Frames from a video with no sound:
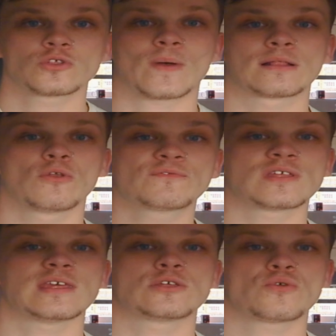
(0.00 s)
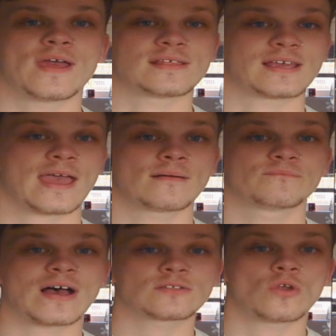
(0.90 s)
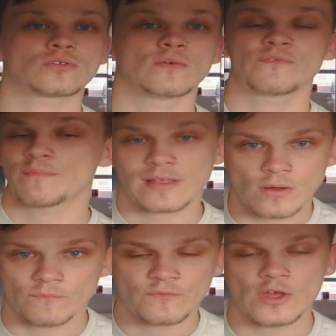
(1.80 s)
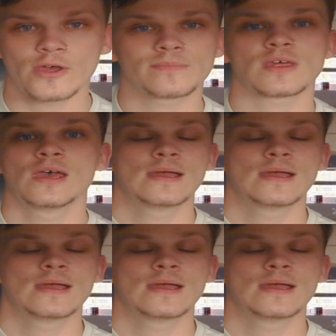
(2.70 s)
So I'd love to see traits. Again, that's not something that's confirmed.